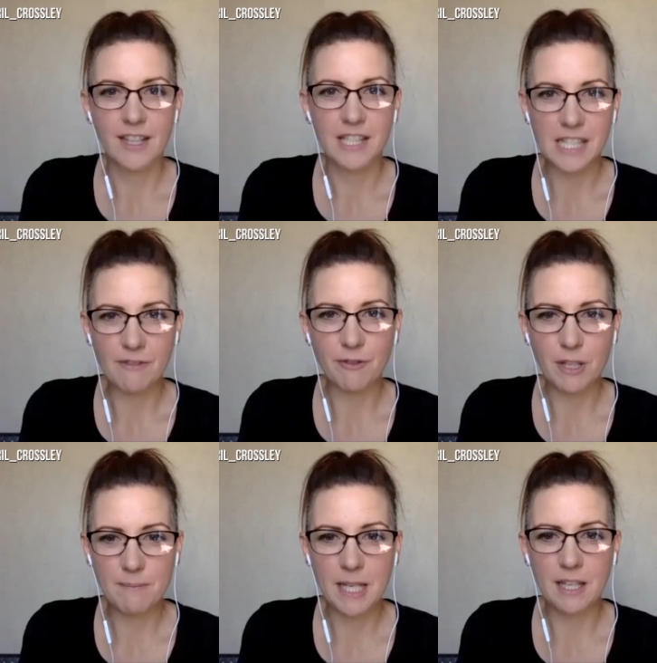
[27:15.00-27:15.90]
It's
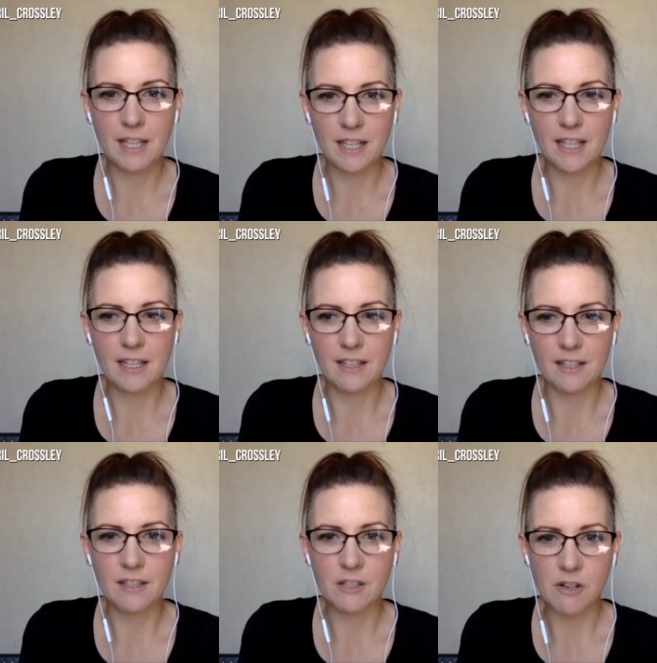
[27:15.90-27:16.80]
definitely meeting a need.
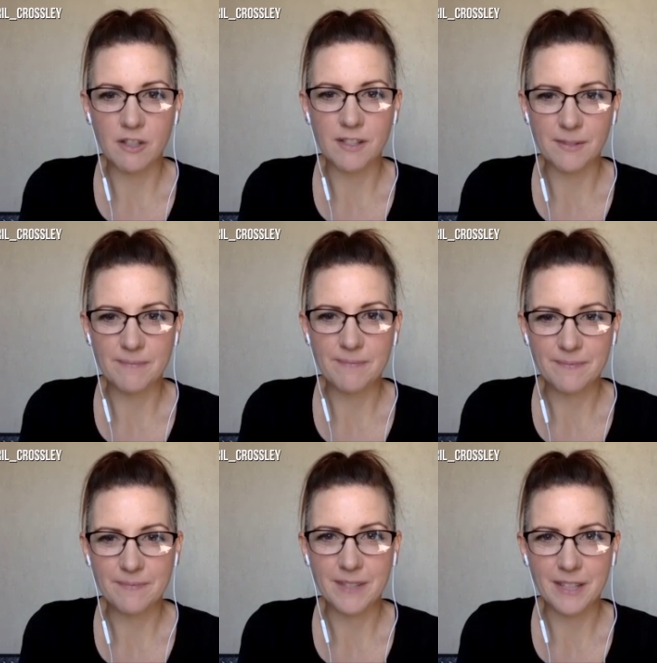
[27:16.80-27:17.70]
It's awesome.
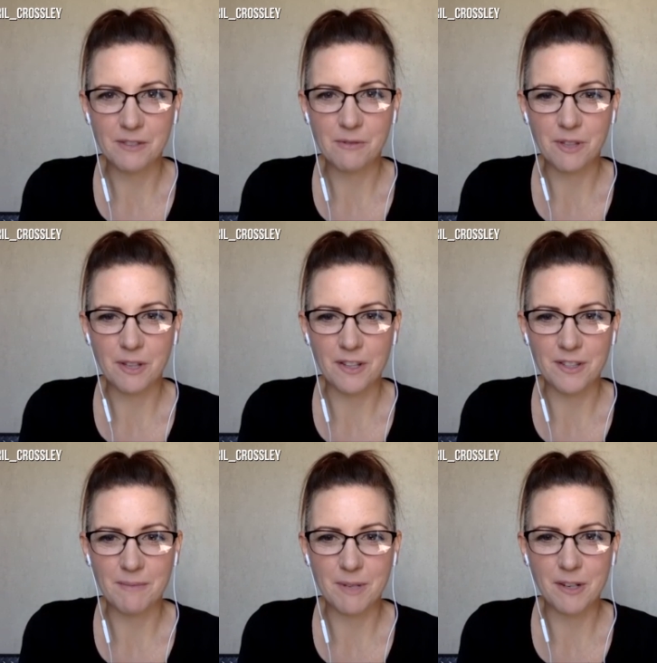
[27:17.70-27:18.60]
It's really
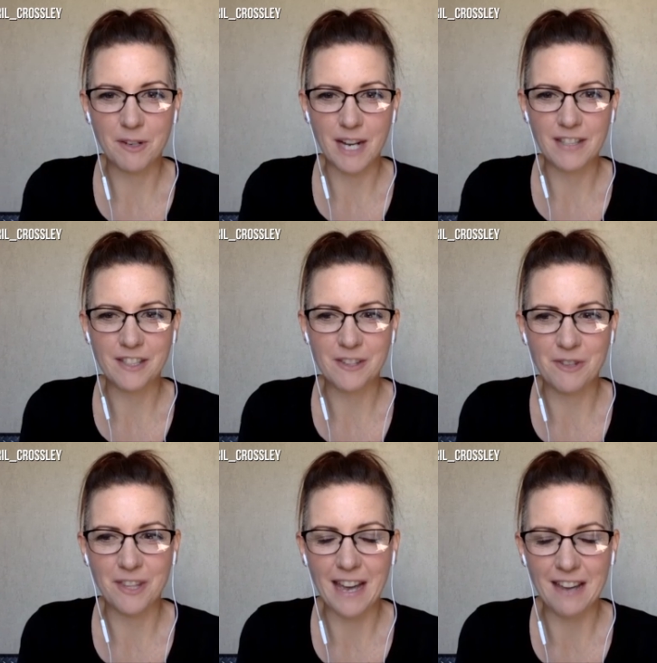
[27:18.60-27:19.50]
awesome. Thank you. Congrats to you
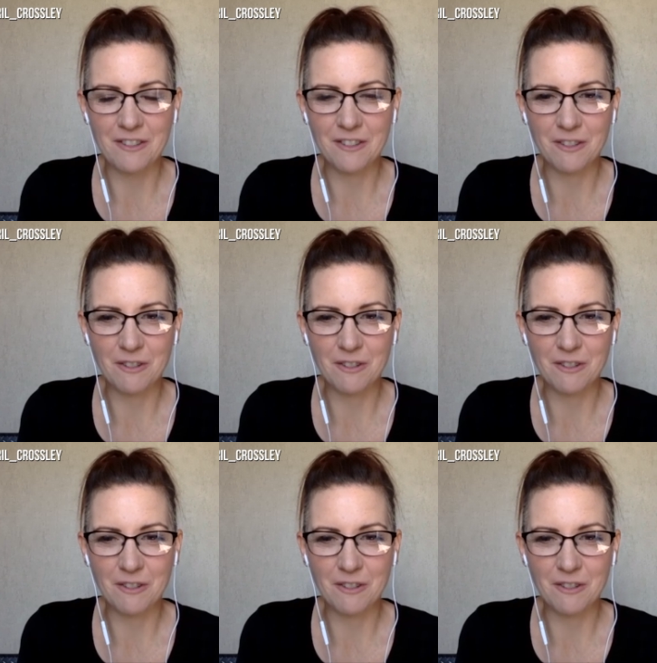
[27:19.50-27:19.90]
on that, on the